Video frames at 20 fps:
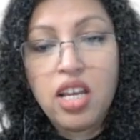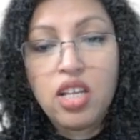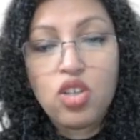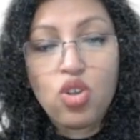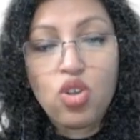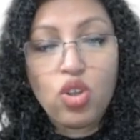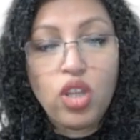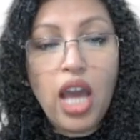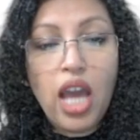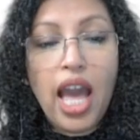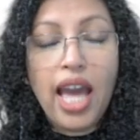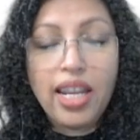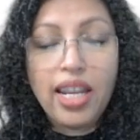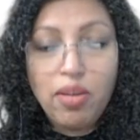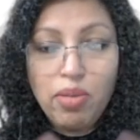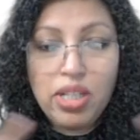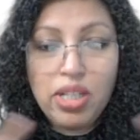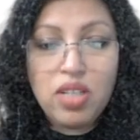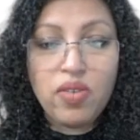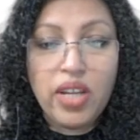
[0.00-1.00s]
So the
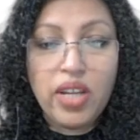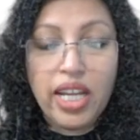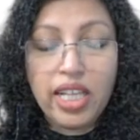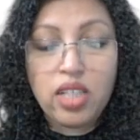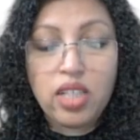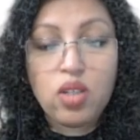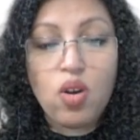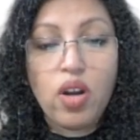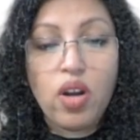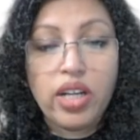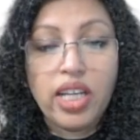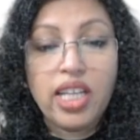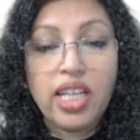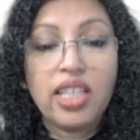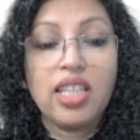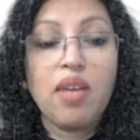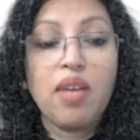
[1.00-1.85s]
animals were exotic.